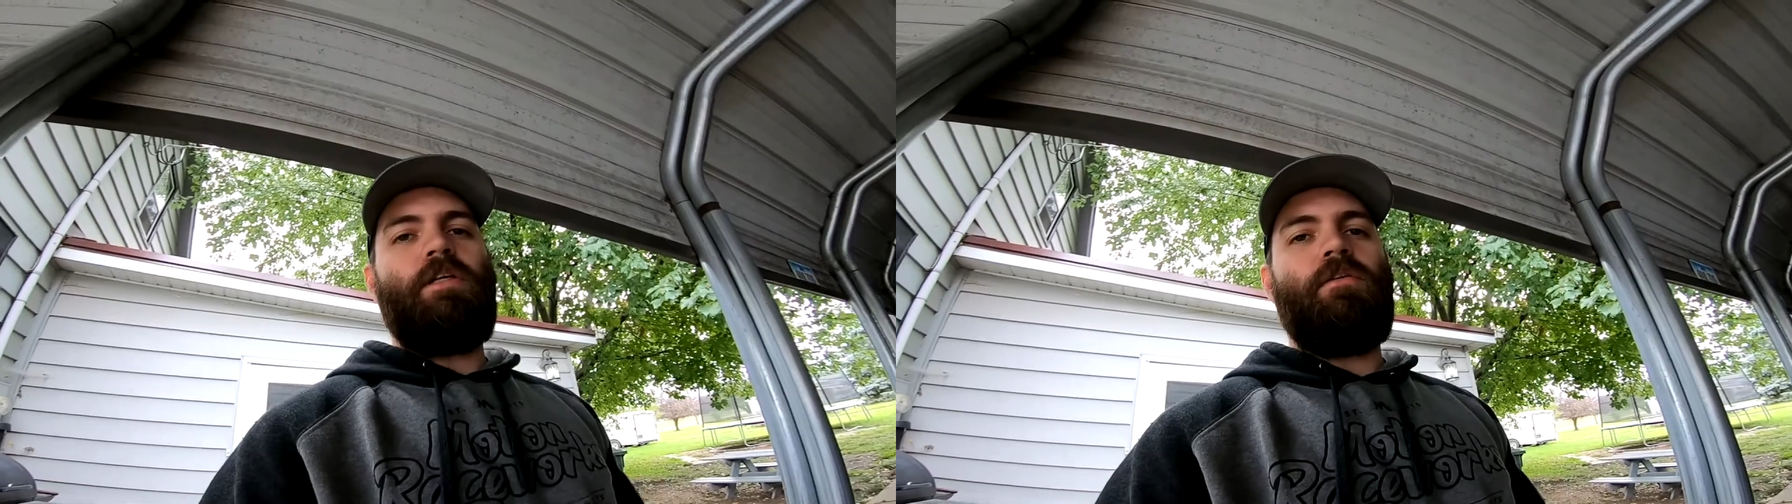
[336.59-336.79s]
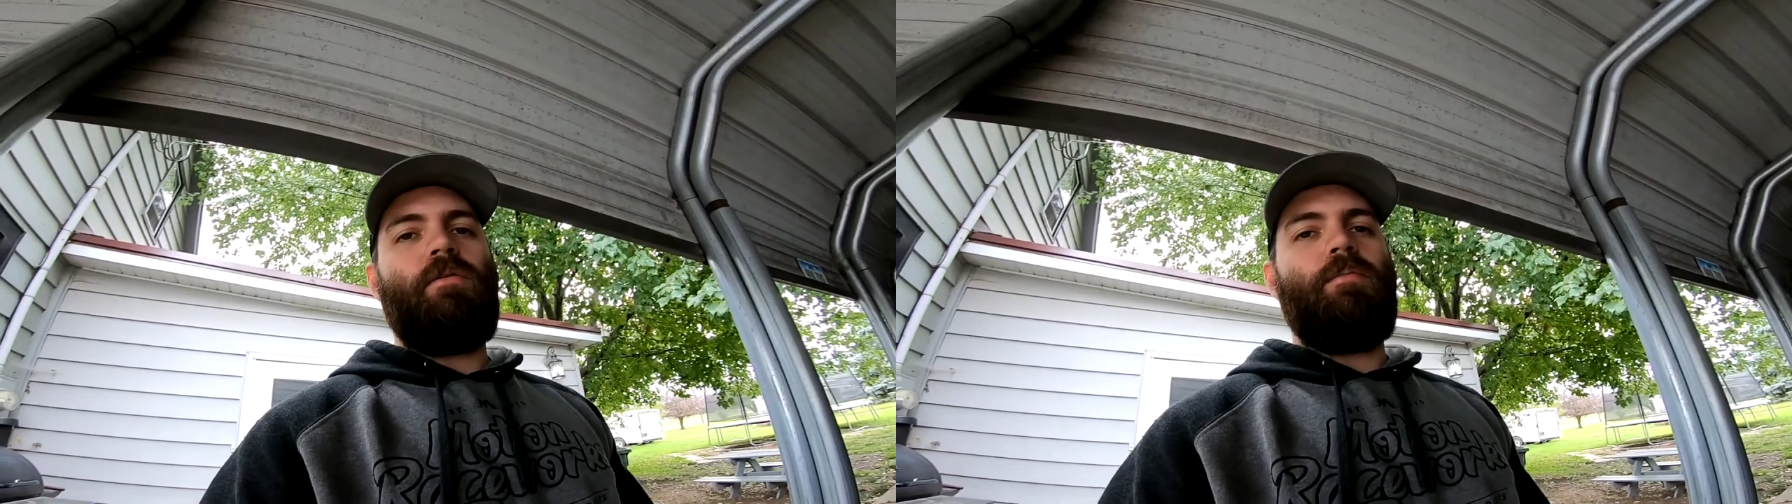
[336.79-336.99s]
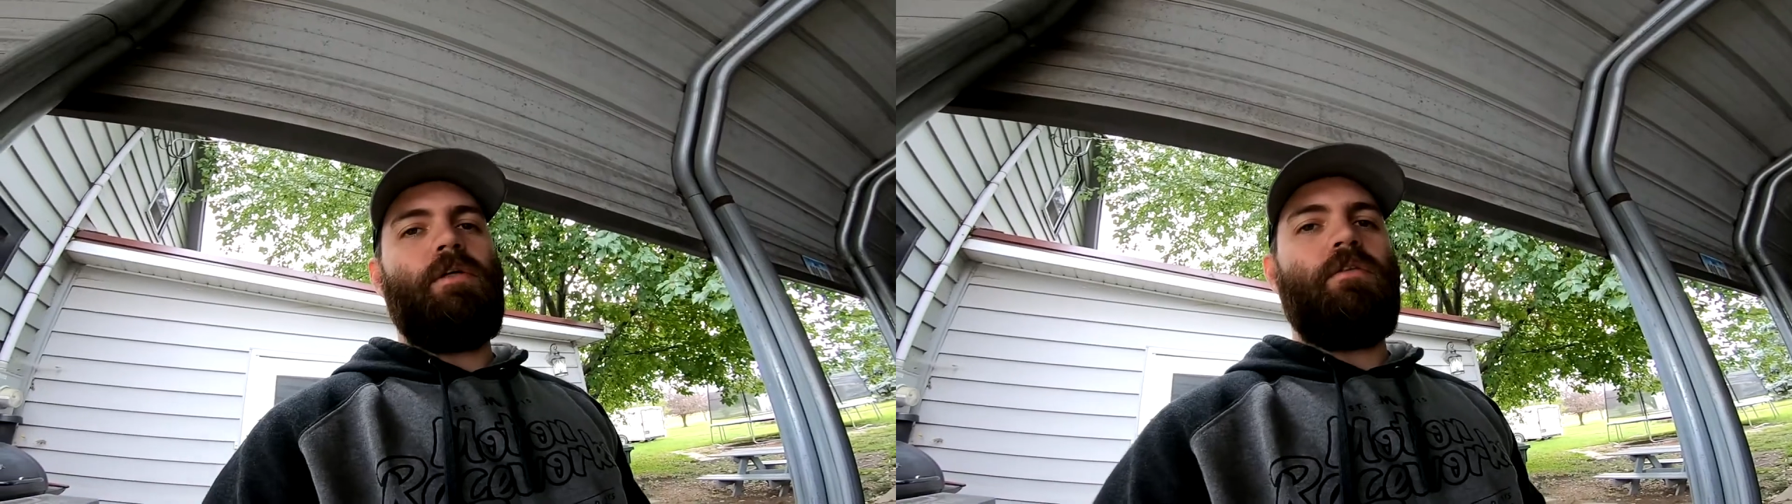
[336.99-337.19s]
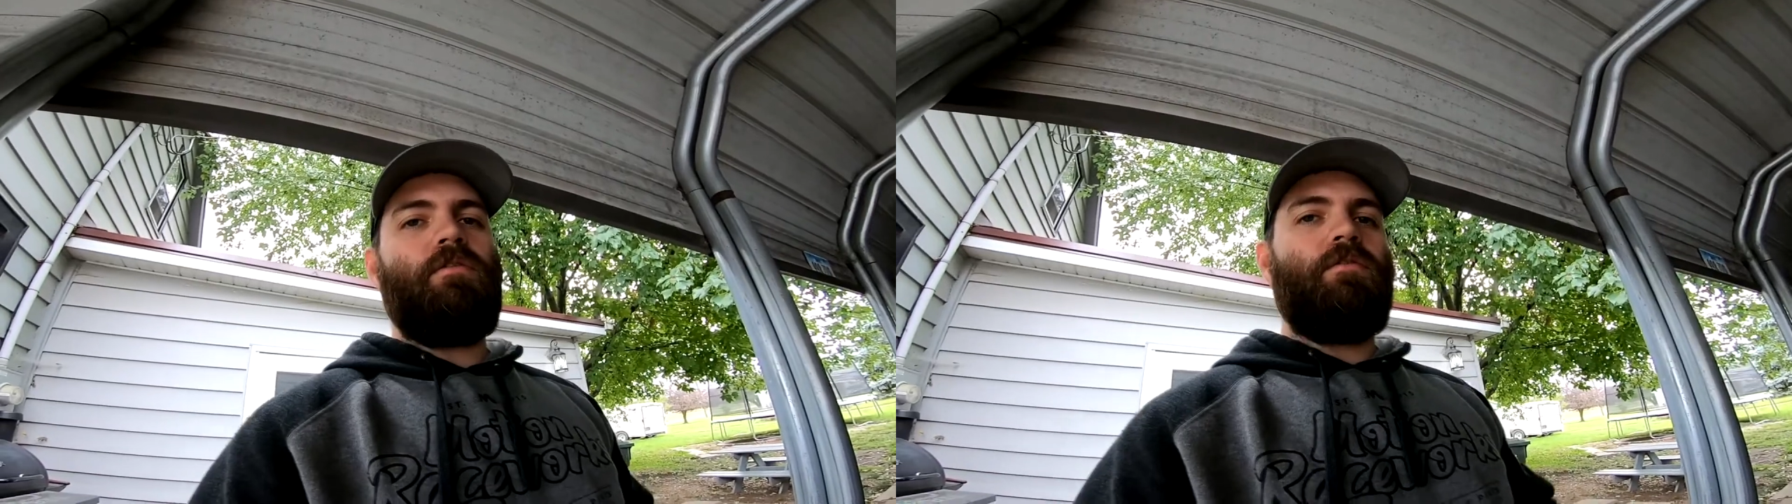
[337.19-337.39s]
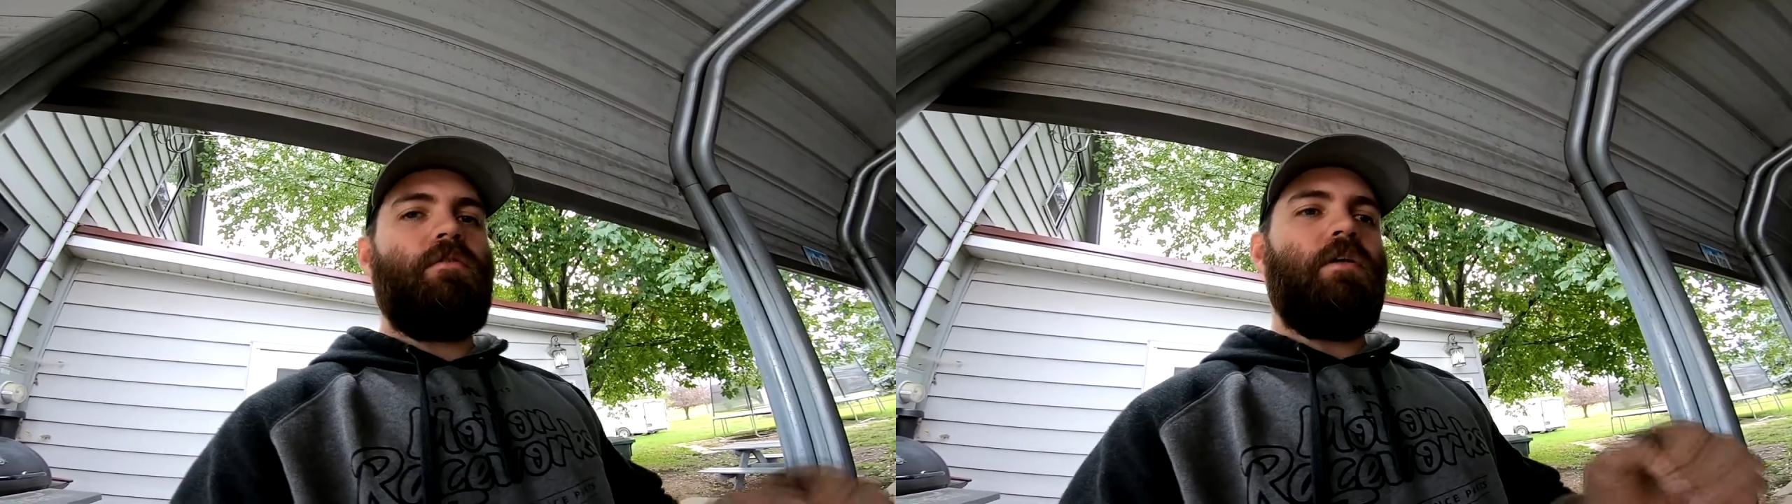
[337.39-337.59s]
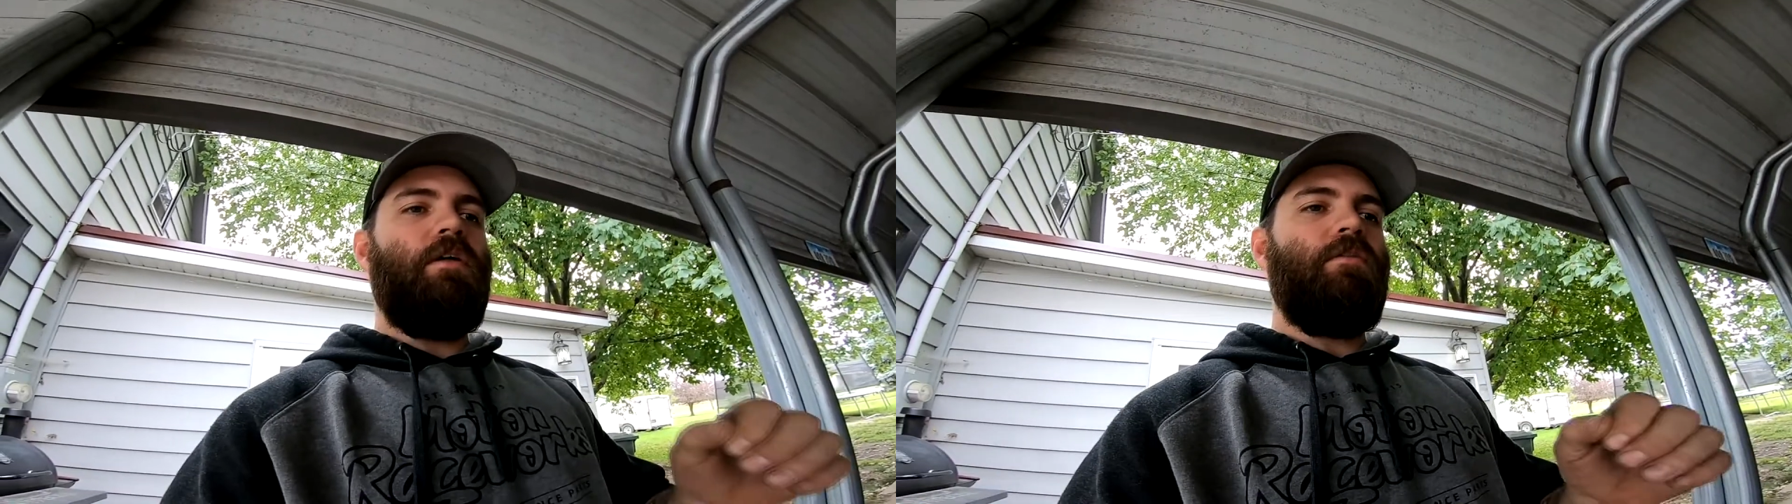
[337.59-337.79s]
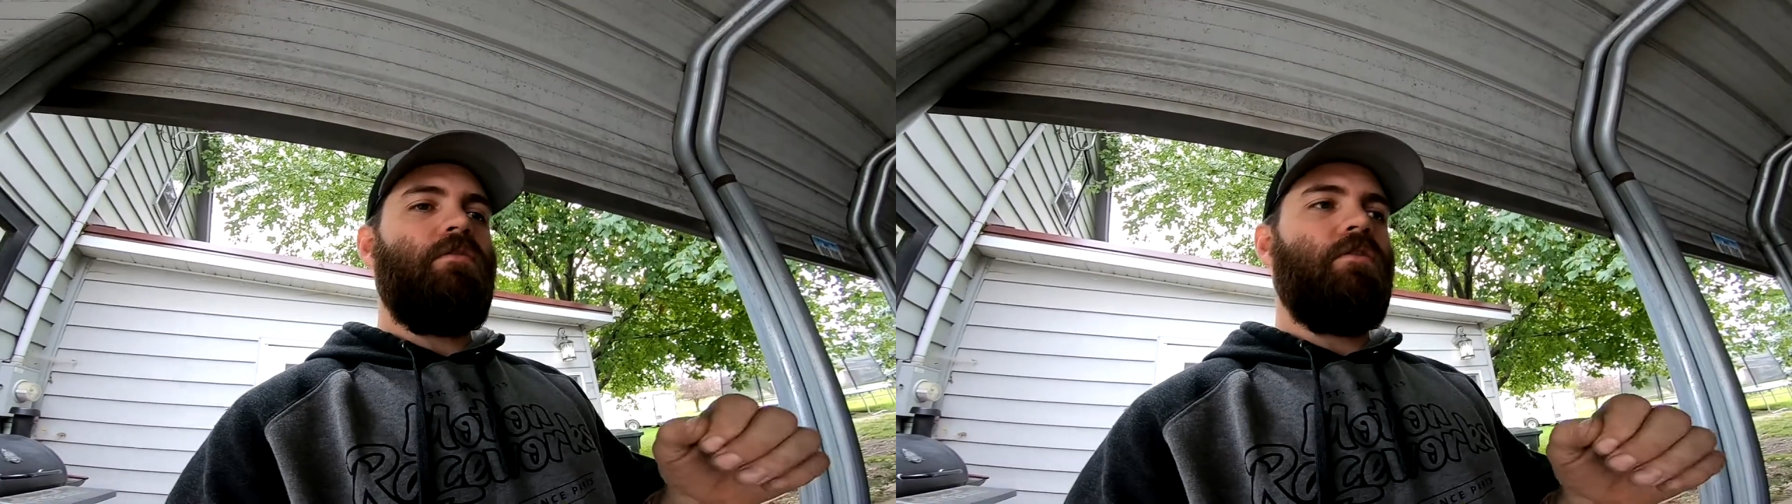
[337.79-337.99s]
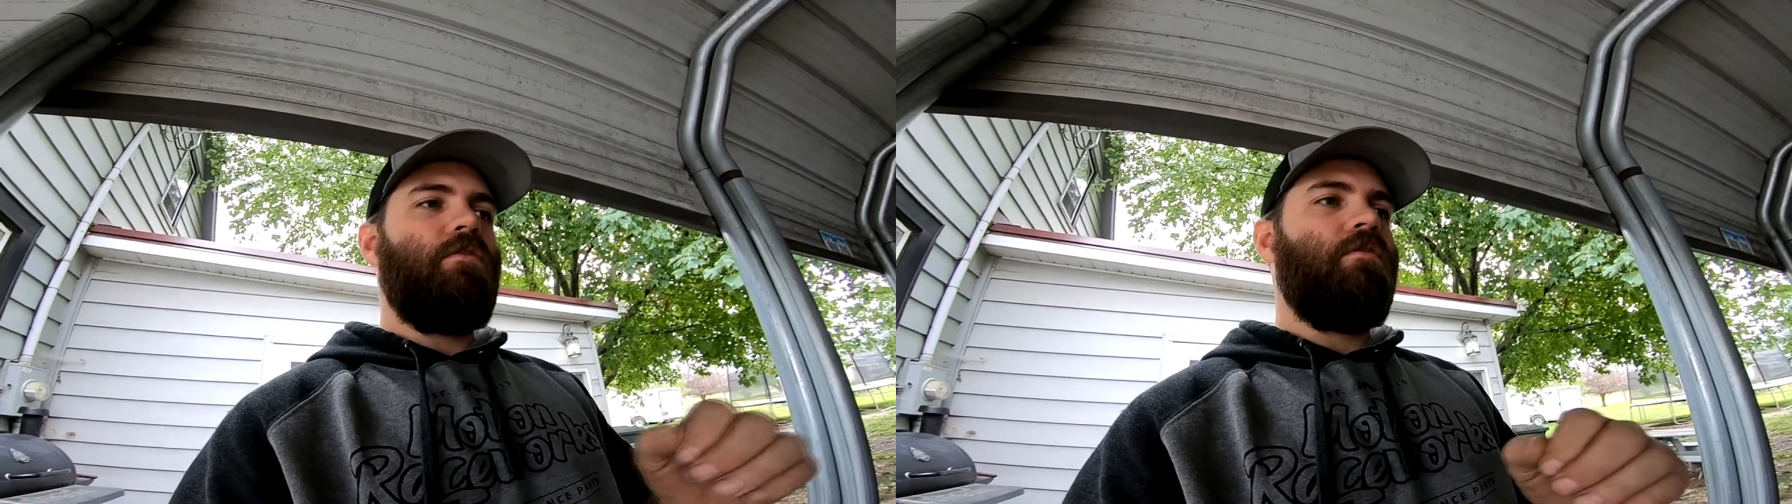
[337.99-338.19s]
into it because it
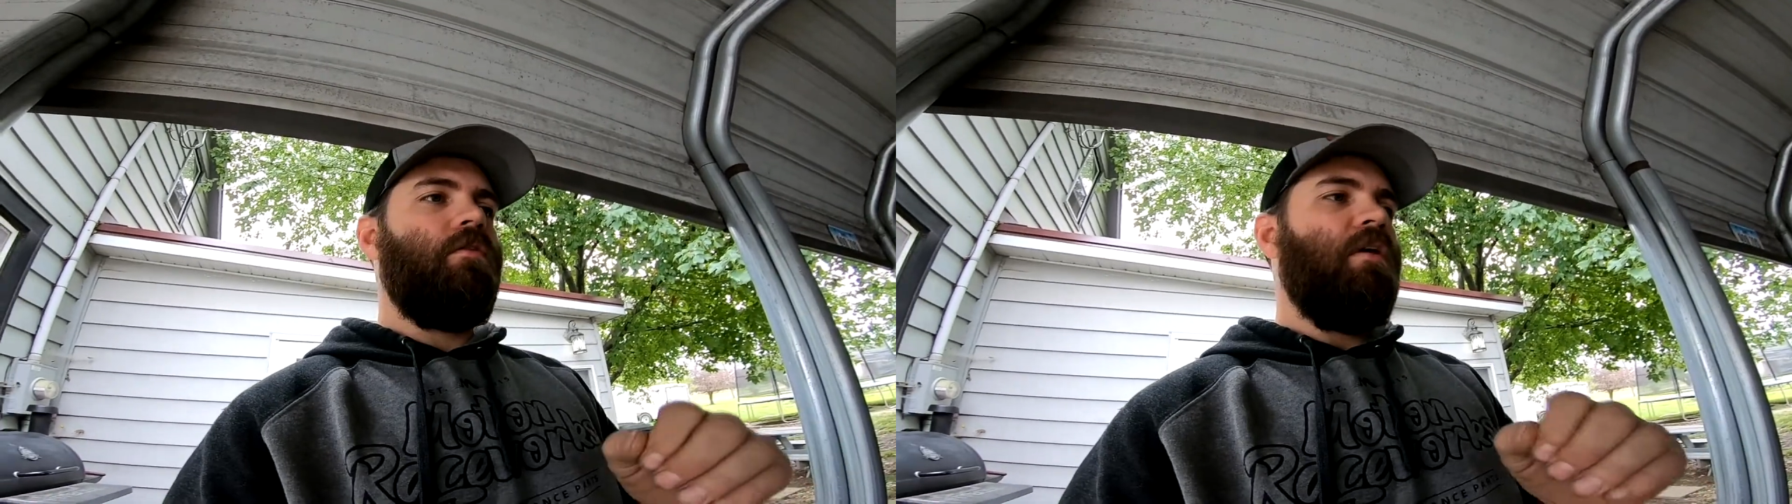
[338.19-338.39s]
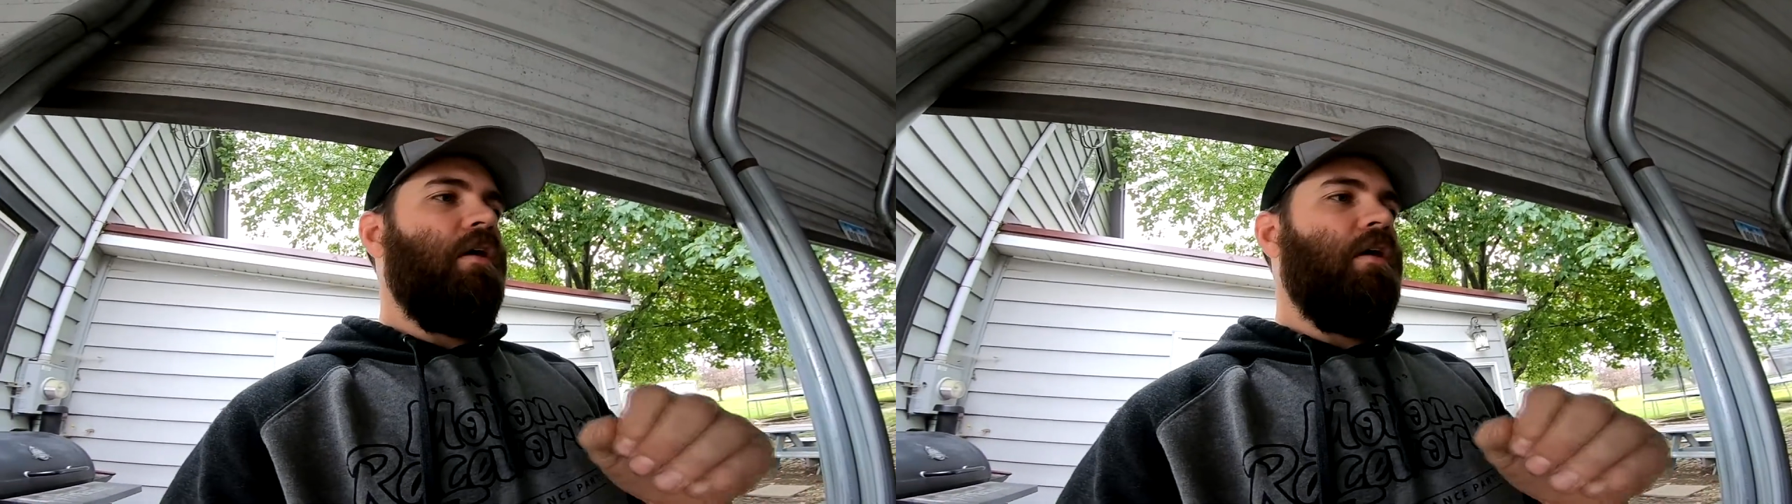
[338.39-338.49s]
just,